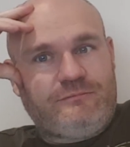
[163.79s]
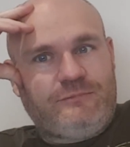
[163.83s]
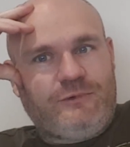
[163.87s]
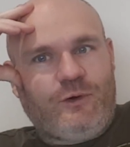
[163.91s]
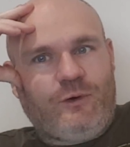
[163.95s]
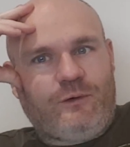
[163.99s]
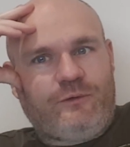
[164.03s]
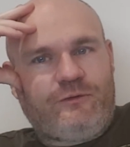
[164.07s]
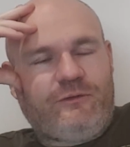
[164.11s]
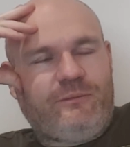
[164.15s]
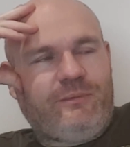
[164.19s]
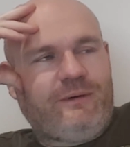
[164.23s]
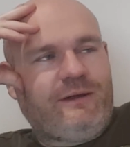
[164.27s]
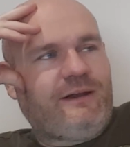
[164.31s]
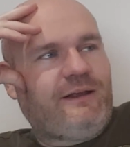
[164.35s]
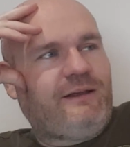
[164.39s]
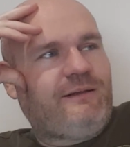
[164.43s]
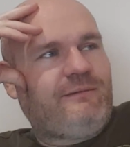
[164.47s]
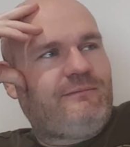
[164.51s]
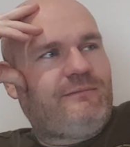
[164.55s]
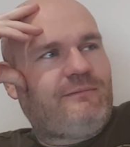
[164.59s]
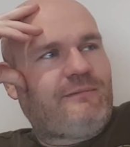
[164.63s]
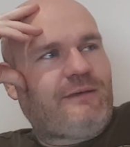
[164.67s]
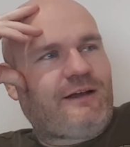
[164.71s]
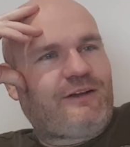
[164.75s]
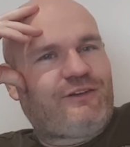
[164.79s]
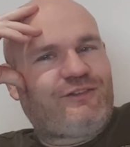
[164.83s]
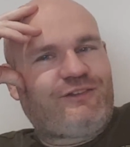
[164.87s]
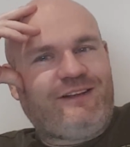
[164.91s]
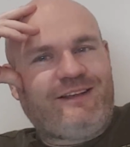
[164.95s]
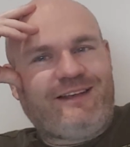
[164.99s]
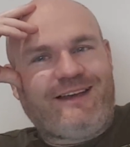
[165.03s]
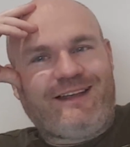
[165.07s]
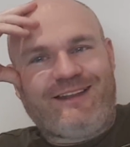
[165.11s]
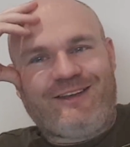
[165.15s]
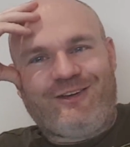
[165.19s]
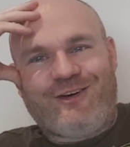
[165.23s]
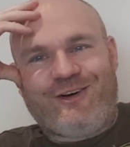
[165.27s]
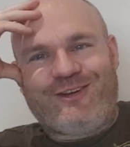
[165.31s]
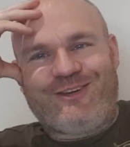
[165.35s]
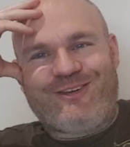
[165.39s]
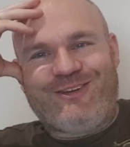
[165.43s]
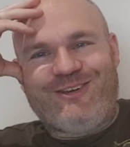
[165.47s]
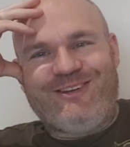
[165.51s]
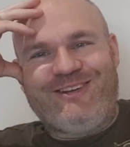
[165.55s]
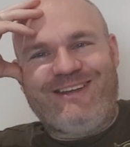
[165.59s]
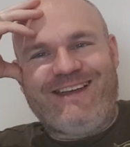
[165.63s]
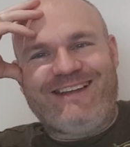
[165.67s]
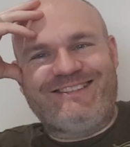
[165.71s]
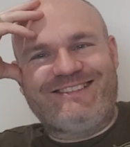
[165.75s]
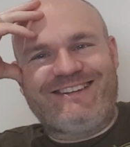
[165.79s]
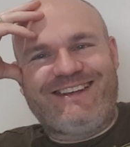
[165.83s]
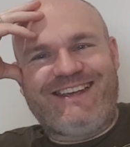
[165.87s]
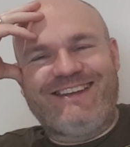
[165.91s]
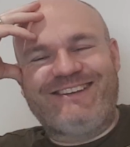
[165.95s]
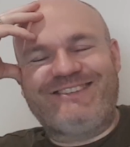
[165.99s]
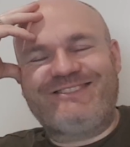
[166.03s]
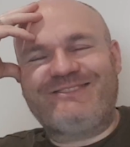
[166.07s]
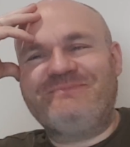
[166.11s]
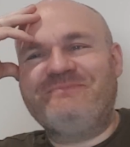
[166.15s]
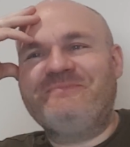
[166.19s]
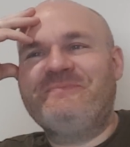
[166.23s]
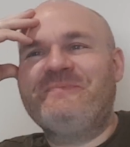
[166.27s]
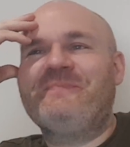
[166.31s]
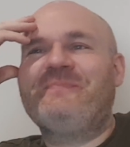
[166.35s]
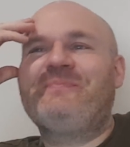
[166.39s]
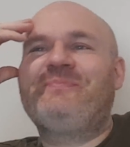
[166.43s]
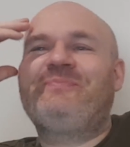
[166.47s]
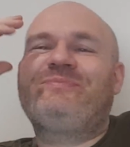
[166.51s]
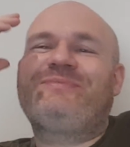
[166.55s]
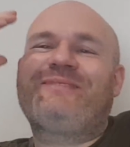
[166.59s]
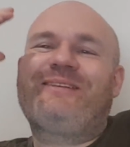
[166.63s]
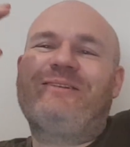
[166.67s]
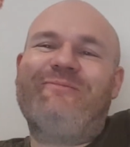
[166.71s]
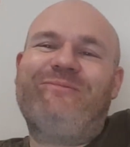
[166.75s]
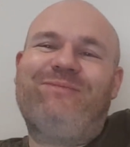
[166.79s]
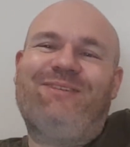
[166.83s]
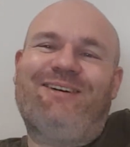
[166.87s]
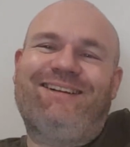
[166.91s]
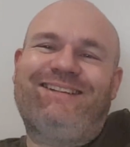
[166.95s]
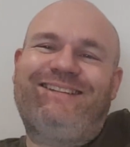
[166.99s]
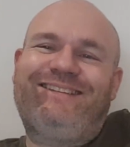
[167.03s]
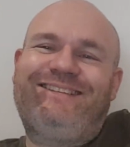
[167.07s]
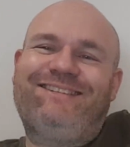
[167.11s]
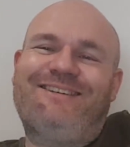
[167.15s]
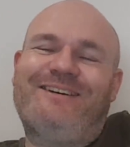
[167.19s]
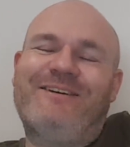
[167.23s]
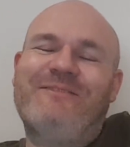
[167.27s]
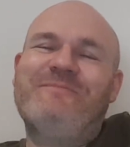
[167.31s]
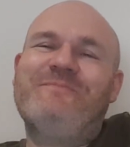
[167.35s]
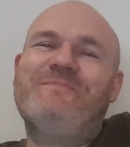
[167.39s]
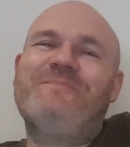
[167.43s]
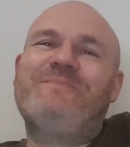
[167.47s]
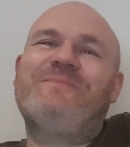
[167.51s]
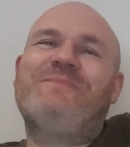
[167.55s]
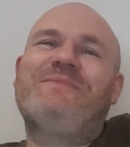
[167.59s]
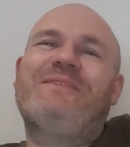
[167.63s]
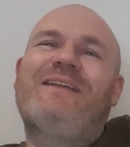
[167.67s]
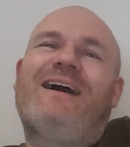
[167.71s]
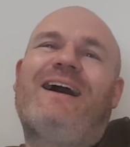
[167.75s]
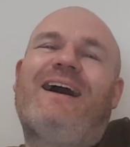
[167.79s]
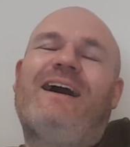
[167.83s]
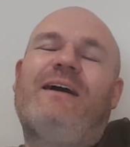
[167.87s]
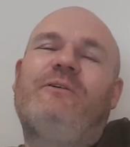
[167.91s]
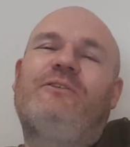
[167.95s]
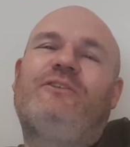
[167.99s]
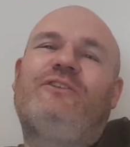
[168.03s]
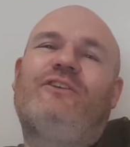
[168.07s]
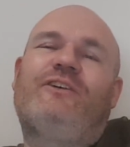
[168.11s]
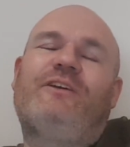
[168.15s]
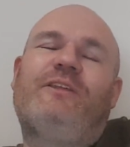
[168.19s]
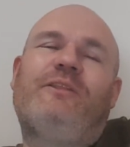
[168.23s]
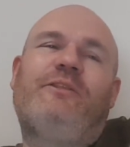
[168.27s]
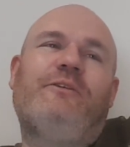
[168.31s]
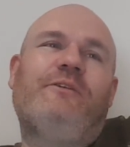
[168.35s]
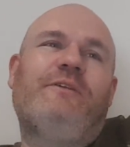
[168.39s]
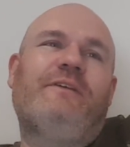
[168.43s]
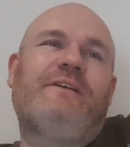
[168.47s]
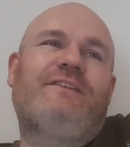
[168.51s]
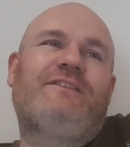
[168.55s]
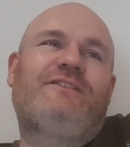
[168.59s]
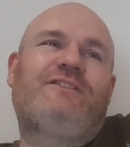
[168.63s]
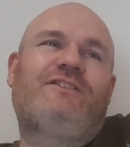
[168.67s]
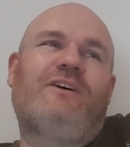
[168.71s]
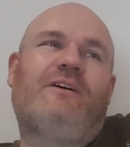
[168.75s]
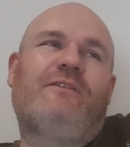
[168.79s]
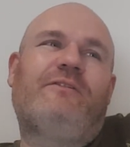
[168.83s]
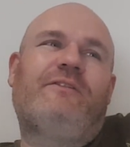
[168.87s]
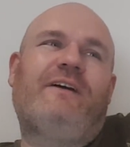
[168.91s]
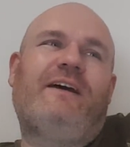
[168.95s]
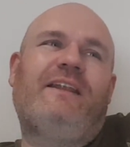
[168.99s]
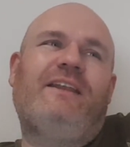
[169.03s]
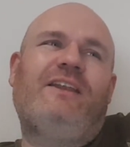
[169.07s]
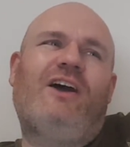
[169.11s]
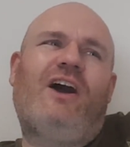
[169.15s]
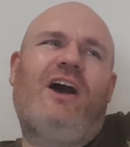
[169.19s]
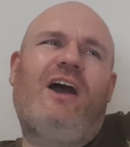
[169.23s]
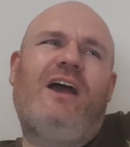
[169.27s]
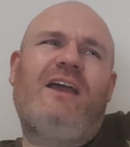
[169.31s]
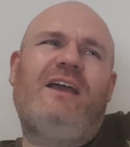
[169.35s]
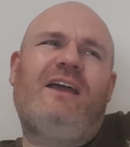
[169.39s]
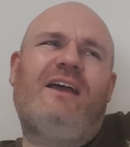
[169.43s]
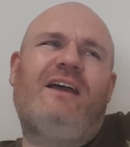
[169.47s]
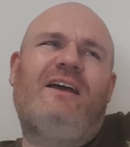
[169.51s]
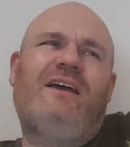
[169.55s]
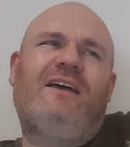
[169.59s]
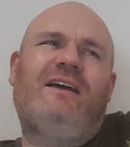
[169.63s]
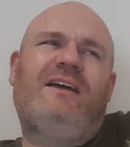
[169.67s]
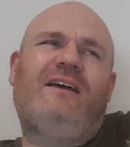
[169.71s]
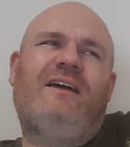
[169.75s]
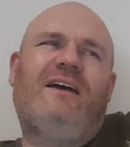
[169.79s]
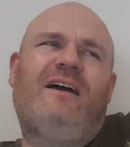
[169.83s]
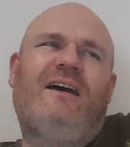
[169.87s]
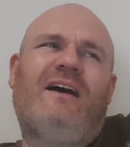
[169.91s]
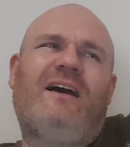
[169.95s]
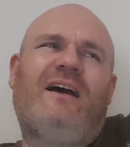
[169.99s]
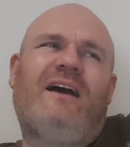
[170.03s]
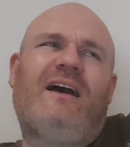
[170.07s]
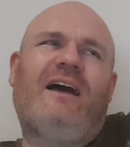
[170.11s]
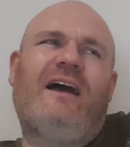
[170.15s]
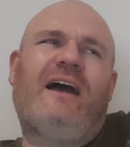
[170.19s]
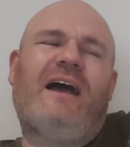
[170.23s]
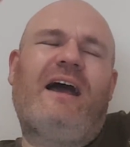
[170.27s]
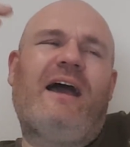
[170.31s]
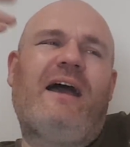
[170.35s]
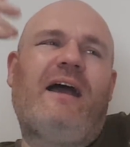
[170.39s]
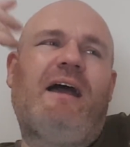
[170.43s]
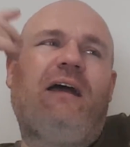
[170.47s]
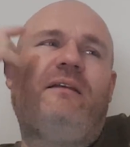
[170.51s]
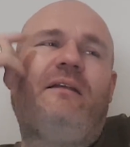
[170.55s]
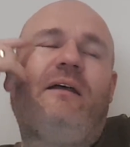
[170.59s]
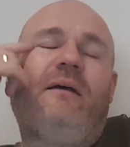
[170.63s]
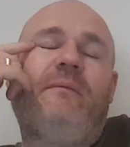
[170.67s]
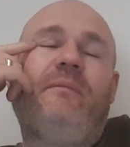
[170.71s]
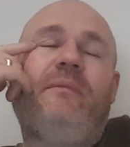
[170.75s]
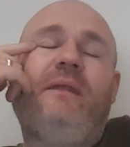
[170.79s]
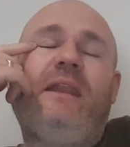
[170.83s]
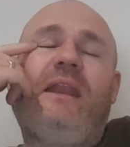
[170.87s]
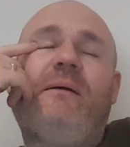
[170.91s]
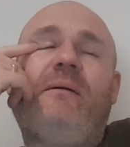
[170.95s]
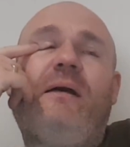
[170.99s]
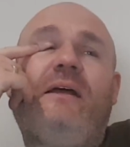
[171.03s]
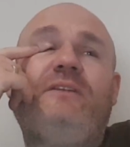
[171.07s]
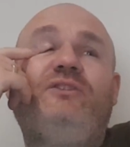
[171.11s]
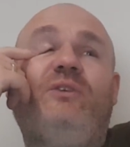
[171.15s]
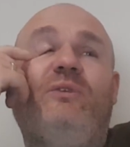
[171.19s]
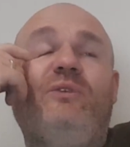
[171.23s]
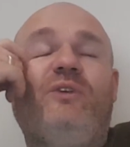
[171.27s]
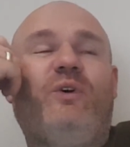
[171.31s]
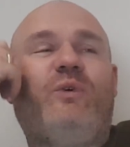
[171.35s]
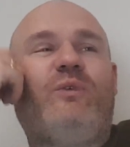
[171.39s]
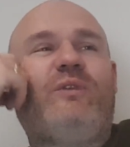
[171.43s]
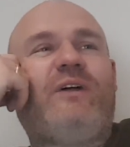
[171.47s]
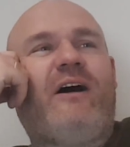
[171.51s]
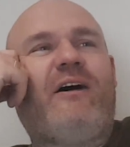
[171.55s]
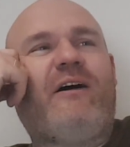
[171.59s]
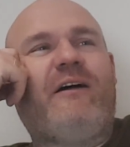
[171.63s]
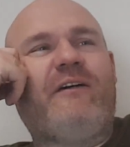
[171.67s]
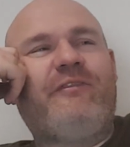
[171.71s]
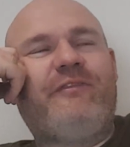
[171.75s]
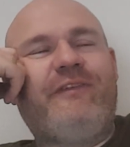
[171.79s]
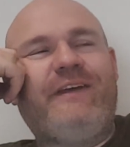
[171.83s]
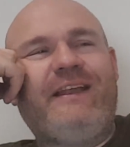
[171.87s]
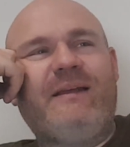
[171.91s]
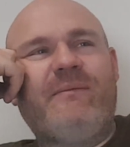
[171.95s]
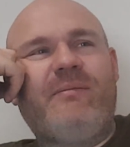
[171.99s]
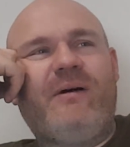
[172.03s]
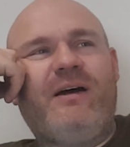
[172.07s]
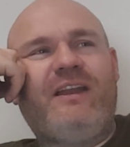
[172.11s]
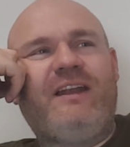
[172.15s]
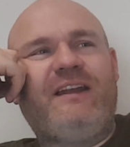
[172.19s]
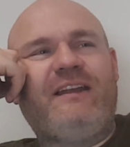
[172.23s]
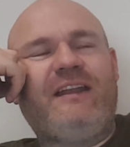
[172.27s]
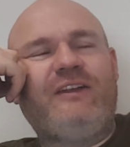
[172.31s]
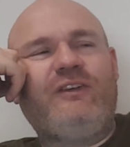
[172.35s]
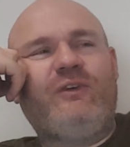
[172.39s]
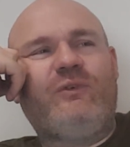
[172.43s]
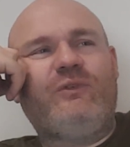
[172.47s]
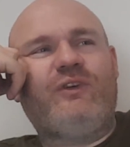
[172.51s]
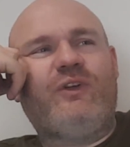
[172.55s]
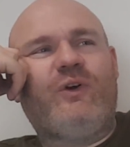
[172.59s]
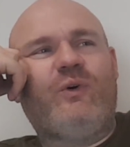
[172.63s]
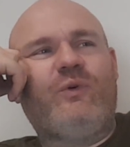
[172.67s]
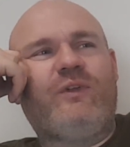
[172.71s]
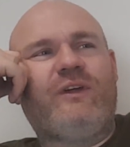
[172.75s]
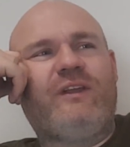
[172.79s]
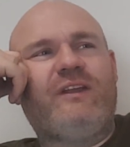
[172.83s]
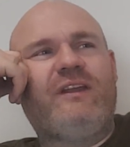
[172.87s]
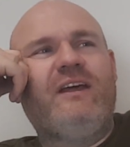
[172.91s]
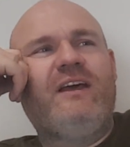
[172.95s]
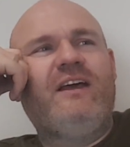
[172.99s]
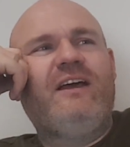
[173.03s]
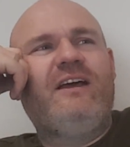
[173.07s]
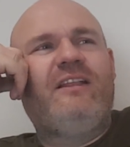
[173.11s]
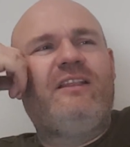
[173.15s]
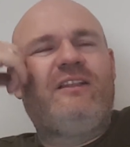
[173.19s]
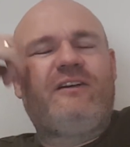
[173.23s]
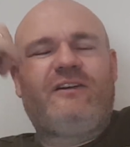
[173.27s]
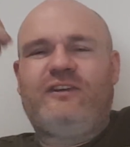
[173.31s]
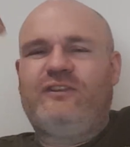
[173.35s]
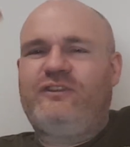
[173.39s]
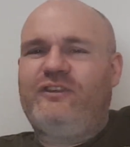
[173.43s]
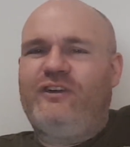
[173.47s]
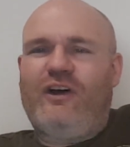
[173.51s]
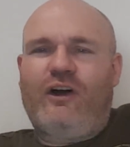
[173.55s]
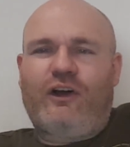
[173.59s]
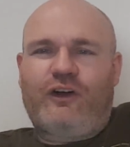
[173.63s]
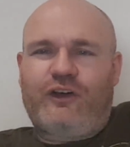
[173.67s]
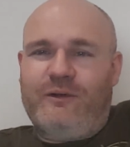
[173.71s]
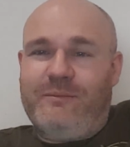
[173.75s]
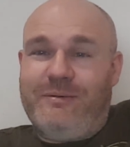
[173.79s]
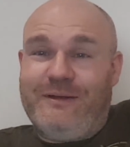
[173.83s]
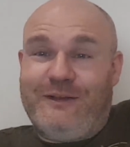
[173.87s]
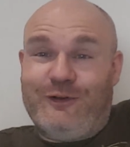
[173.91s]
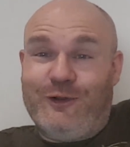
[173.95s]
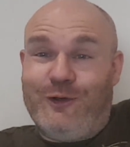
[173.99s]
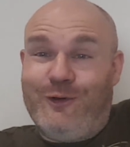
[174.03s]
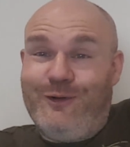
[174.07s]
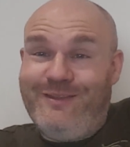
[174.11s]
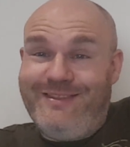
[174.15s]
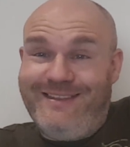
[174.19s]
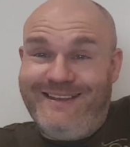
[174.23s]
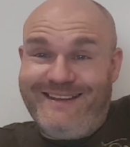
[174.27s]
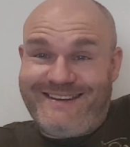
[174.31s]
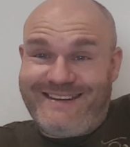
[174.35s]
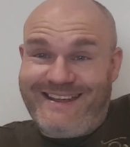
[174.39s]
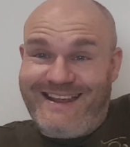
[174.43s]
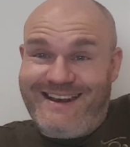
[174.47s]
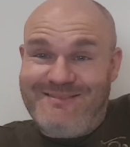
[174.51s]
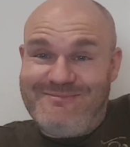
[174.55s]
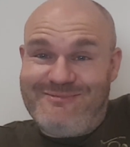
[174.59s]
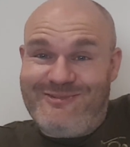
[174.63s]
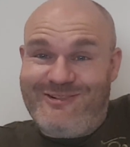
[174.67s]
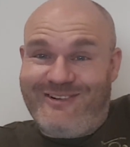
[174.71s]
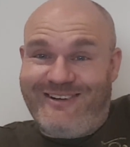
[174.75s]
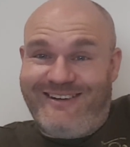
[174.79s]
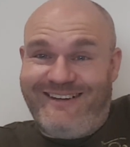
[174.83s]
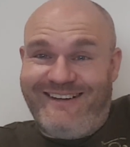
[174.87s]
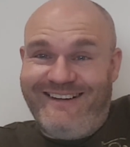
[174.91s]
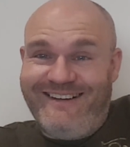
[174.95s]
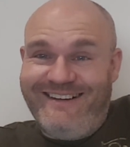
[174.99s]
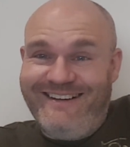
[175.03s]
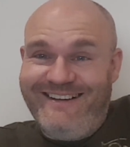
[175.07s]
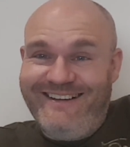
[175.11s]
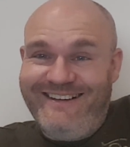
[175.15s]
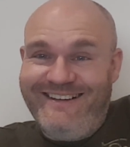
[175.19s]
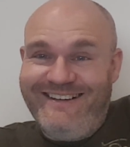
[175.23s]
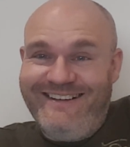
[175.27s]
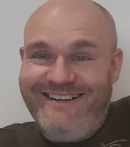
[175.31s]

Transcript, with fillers: God forbid I actually had got a good education, but. Uh, I was looking through this stuff, and now, I, I, I mean, I don't know how I feel about it. I don't know that because they're not going to be doing this anymore.